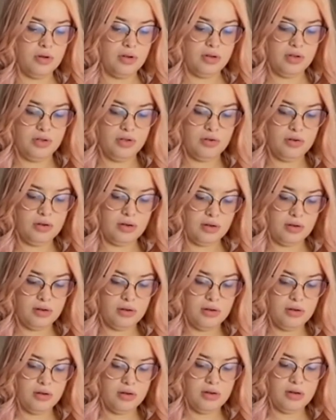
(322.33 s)
as you like
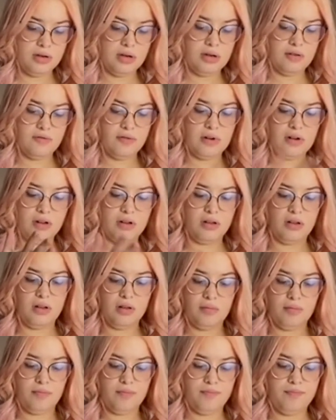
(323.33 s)
and flatten
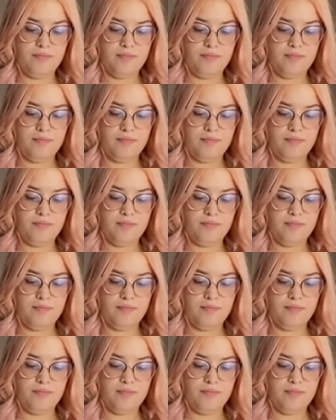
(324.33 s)
them.